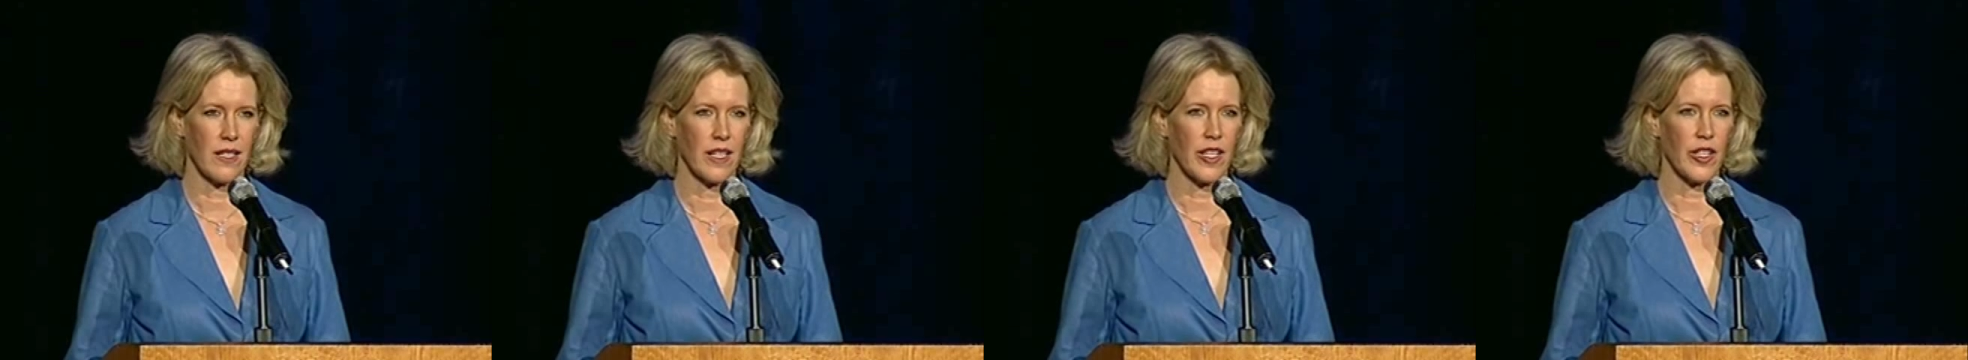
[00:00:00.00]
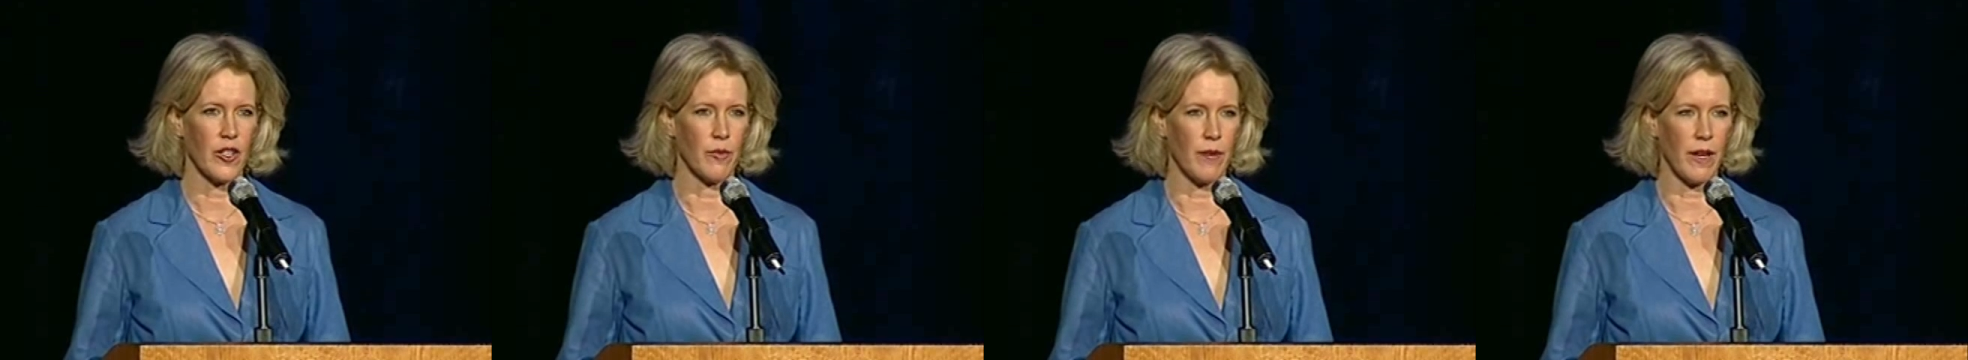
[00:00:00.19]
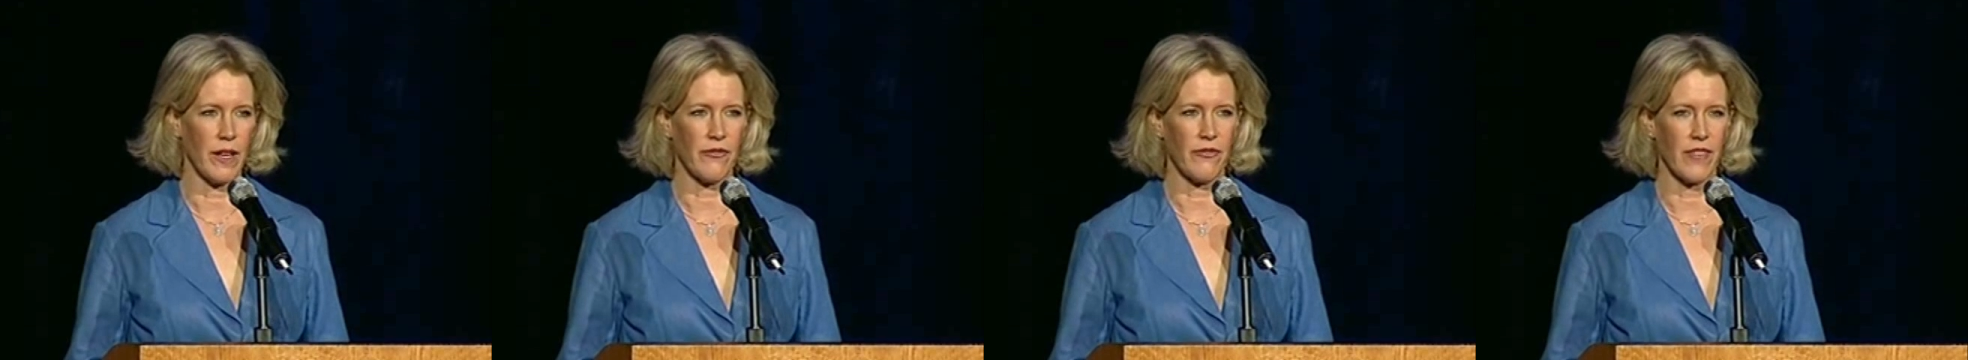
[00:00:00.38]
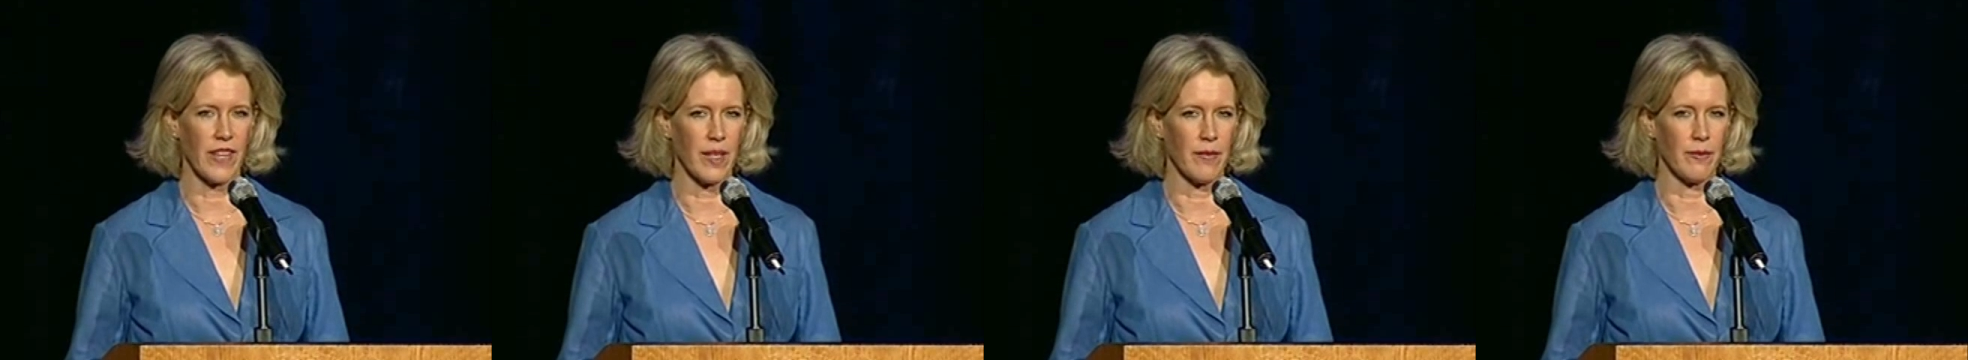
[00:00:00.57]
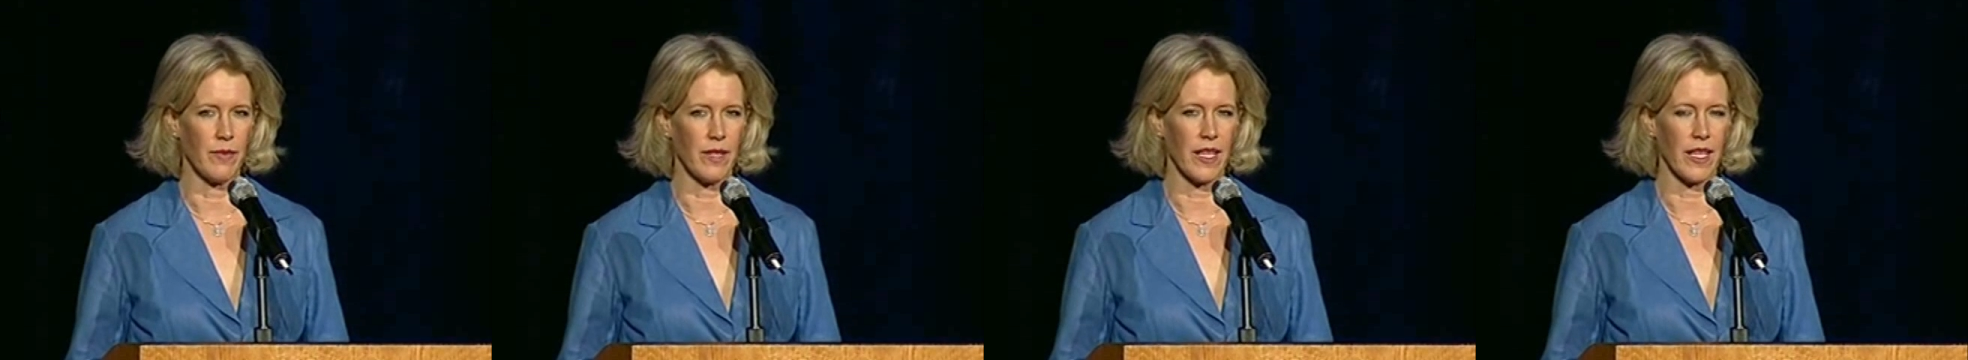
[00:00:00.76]
You're my
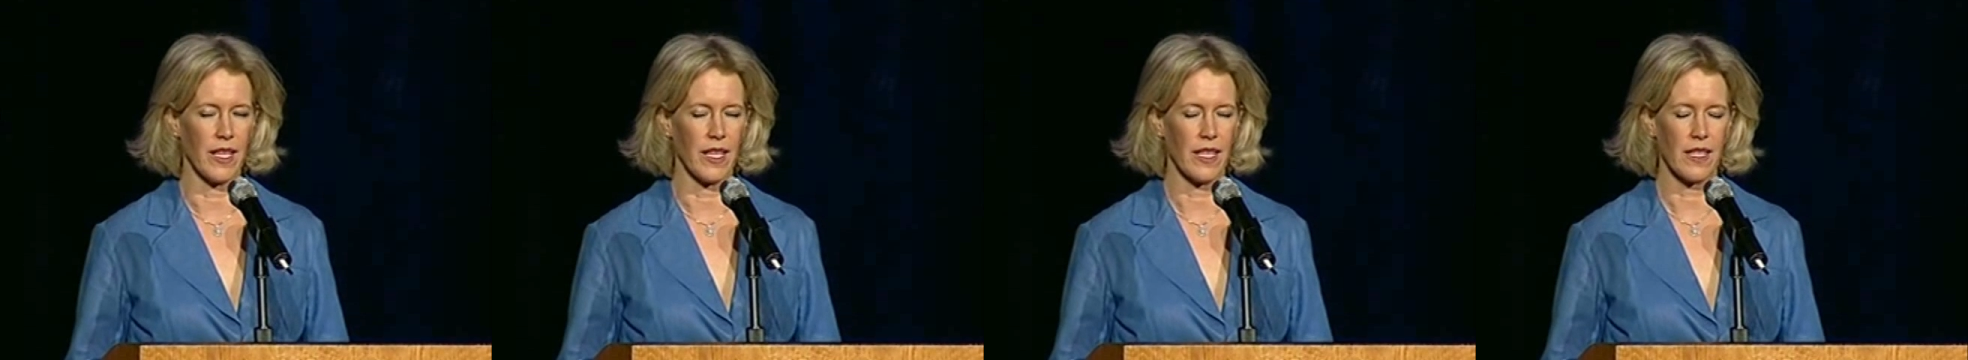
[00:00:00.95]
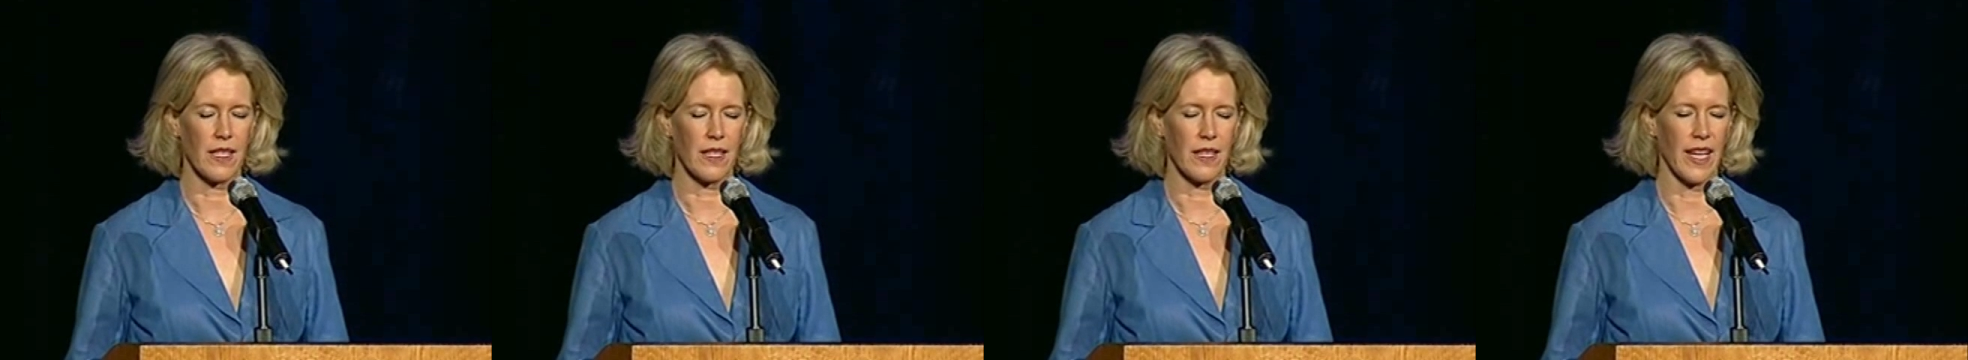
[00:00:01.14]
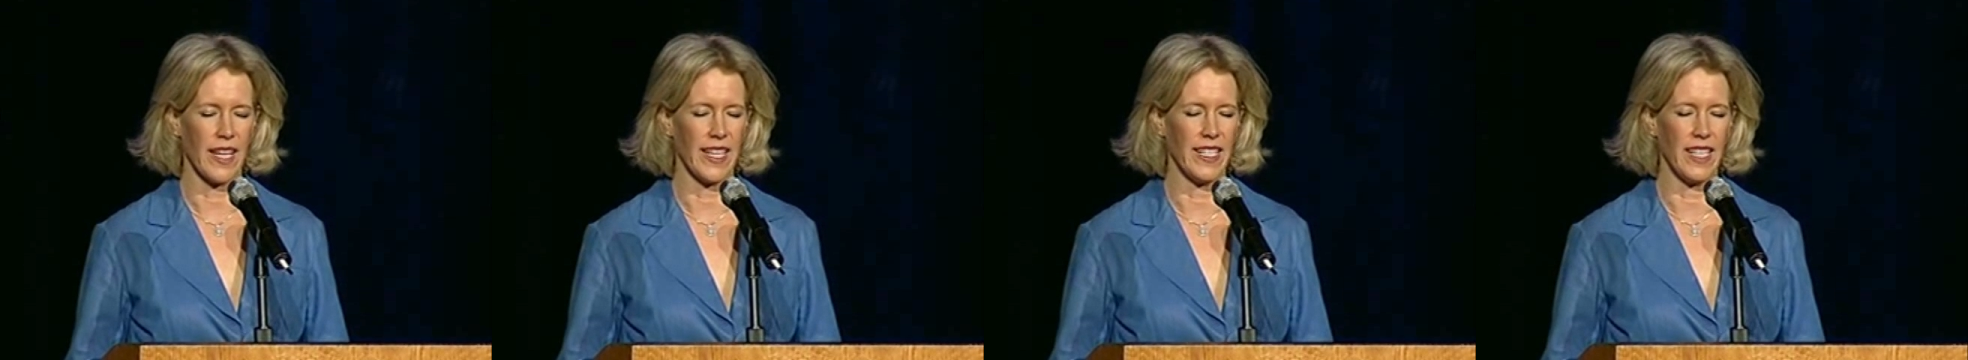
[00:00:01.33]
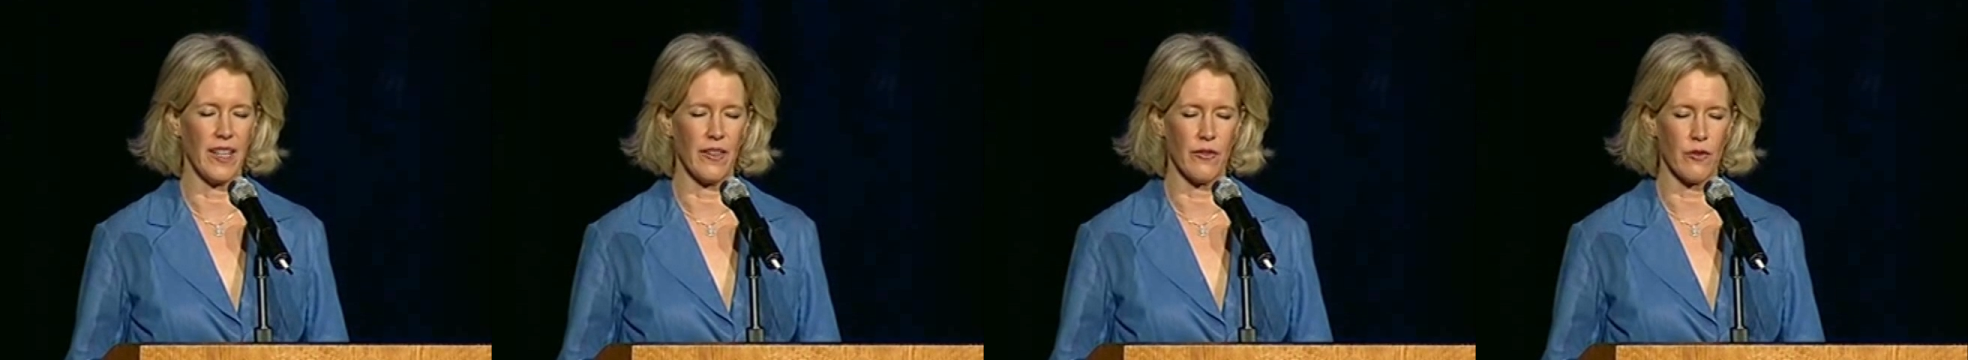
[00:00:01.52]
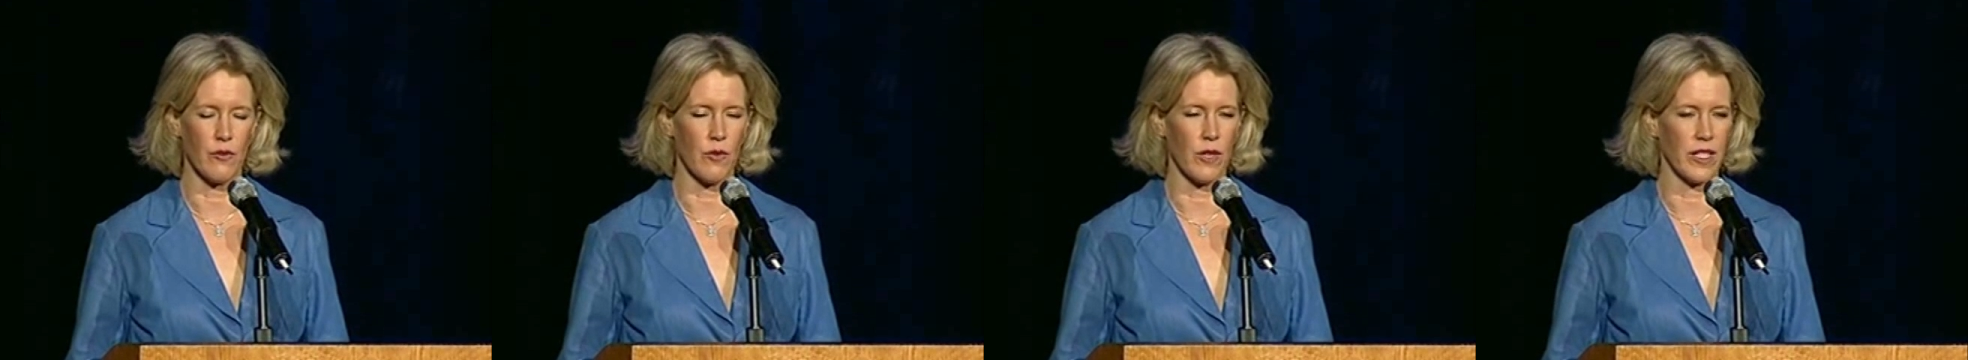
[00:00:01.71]
family. I
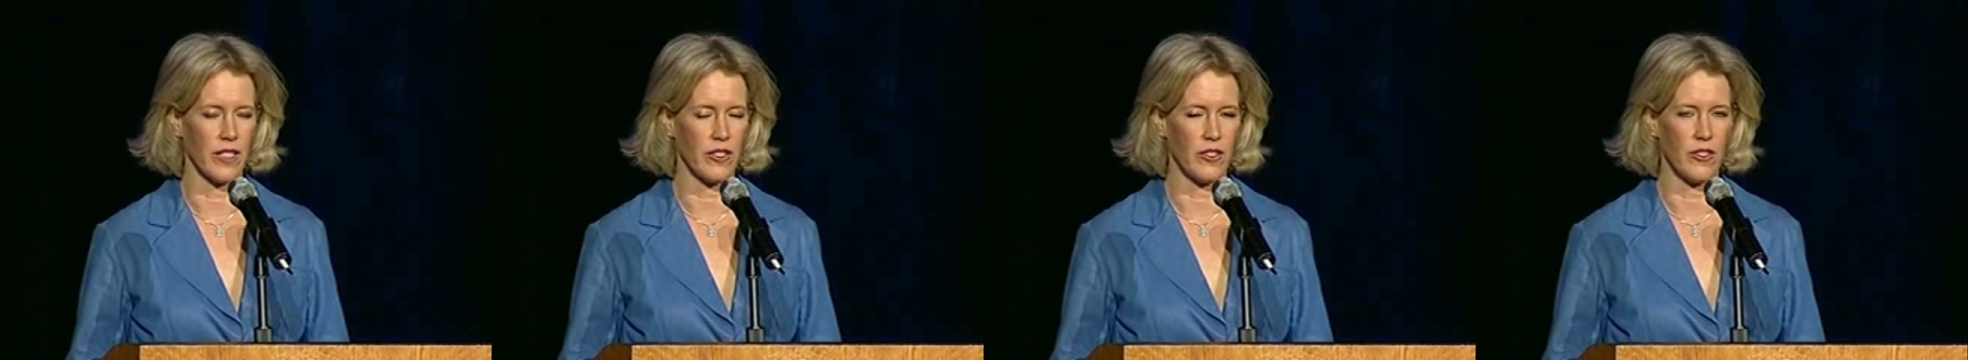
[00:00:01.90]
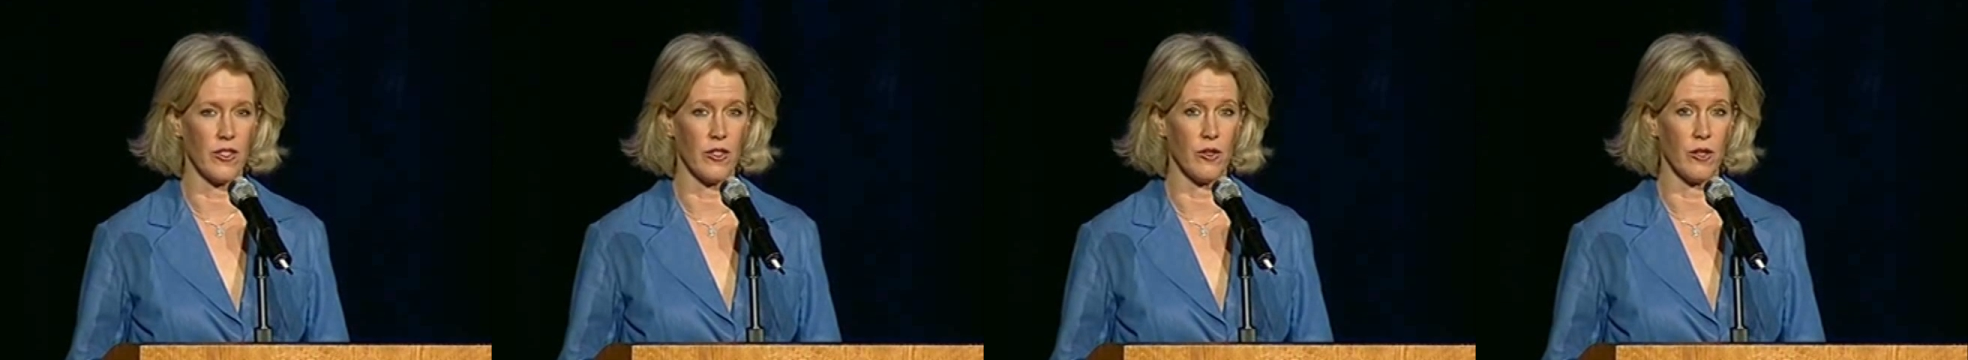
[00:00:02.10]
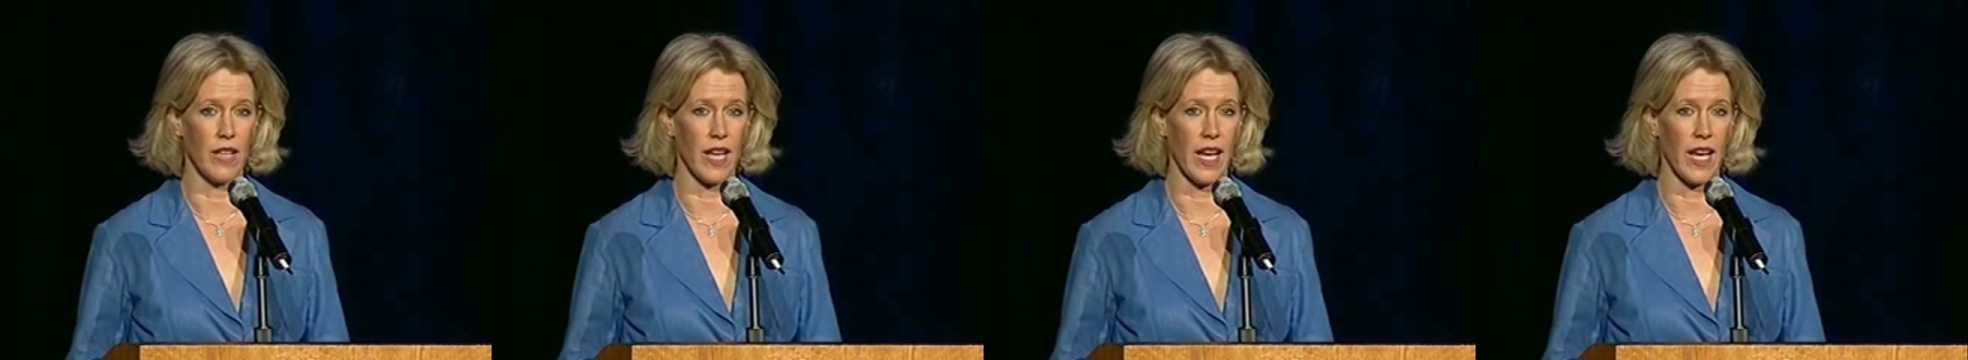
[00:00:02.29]
never wanted to do it.